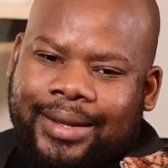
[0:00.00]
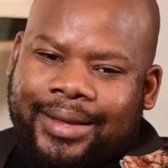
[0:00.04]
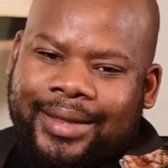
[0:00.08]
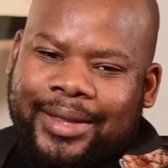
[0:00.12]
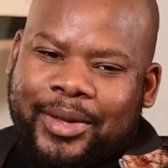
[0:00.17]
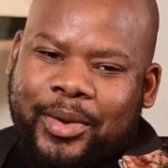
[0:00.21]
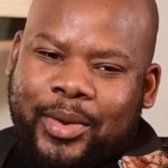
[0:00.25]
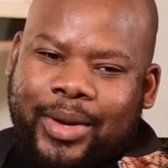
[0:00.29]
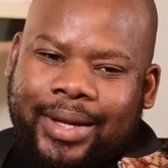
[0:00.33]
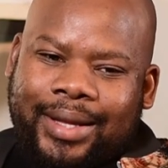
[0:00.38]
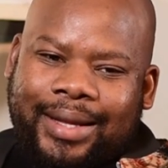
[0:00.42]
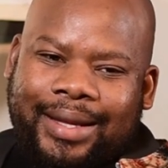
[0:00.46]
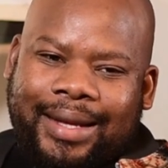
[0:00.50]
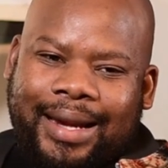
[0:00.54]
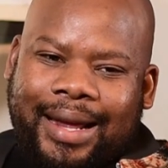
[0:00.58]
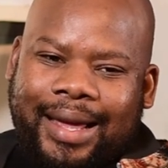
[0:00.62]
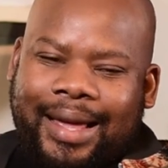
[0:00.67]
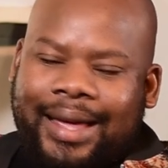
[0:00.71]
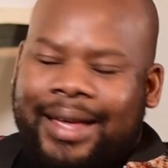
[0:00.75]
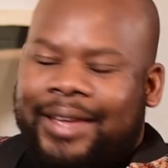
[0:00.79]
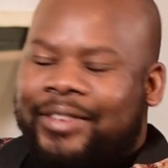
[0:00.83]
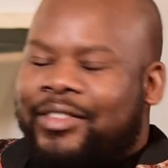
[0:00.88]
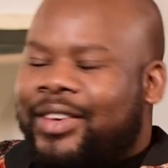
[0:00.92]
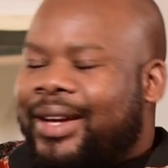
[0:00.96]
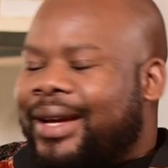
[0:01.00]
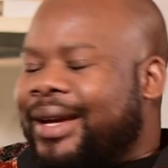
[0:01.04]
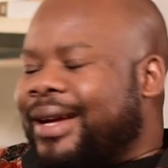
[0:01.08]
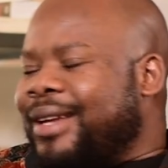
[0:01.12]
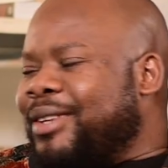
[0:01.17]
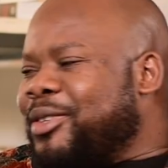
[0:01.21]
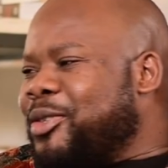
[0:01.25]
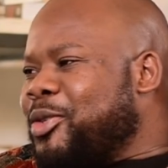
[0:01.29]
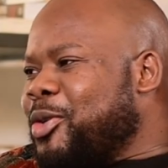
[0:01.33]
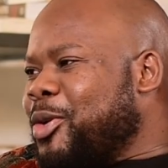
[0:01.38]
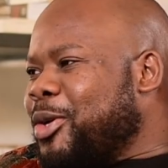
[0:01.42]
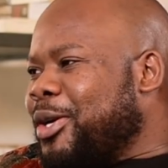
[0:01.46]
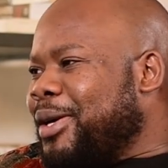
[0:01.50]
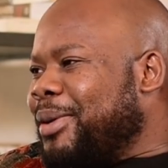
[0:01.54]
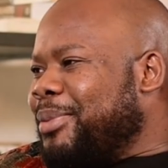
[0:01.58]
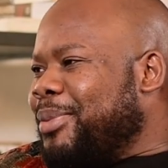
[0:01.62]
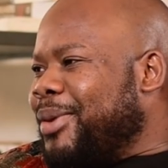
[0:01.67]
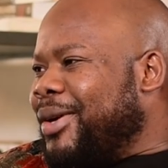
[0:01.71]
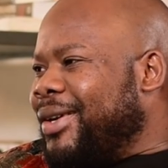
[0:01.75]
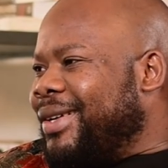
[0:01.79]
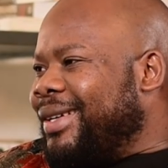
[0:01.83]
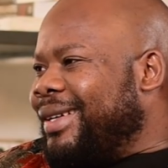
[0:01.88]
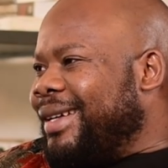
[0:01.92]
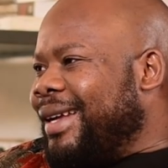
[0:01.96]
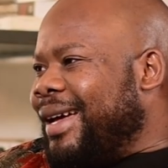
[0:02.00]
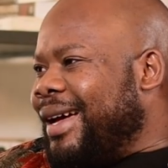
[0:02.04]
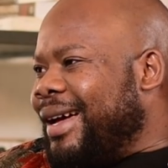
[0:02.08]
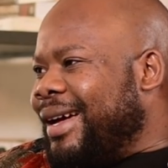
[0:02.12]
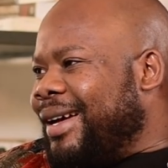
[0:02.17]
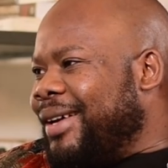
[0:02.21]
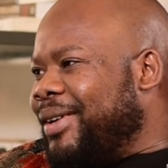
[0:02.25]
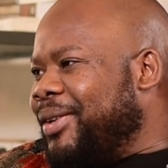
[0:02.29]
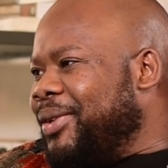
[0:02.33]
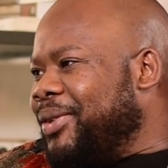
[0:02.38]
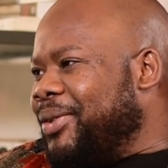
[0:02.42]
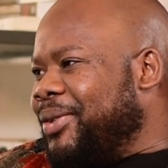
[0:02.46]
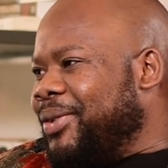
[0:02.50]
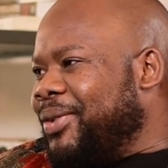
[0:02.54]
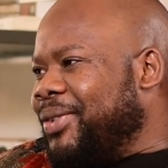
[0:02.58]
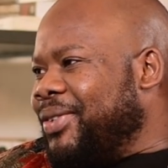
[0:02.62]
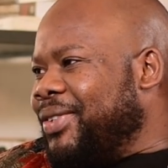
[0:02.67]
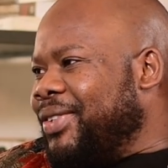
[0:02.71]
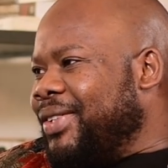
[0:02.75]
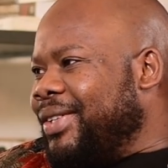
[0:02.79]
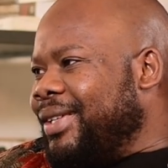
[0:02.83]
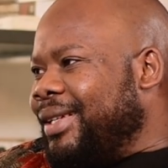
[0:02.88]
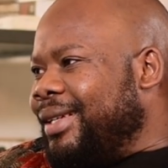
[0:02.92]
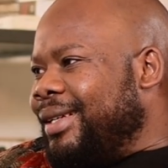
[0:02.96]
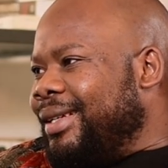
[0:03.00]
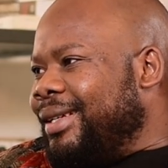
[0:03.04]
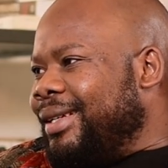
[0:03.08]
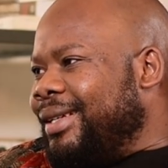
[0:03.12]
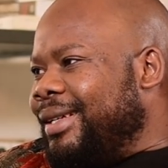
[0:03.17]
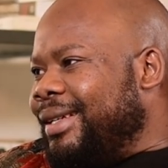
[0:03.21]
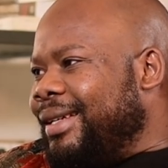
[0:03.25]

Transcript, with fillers: the one that I have, I can't talk about now. Okay.